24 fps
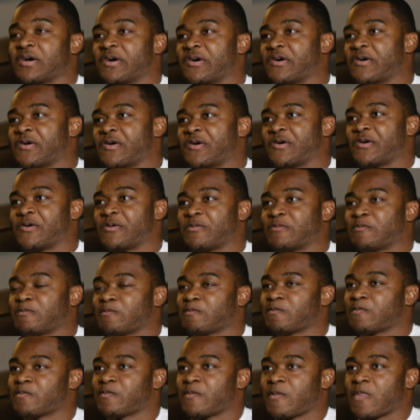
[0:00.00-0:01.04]

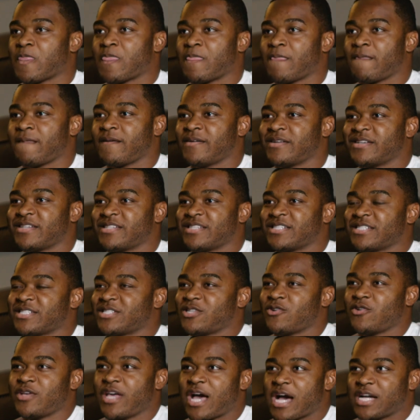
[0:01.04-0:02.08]

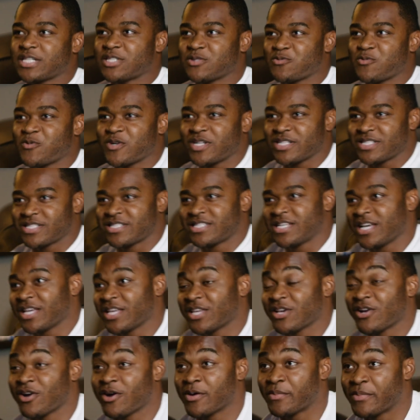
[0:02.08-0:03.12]
So yeah, I just wanted to
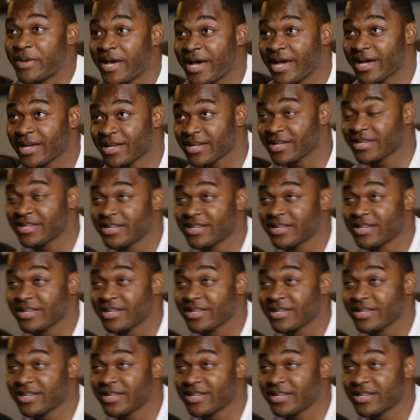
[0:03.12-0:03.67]
take y'all back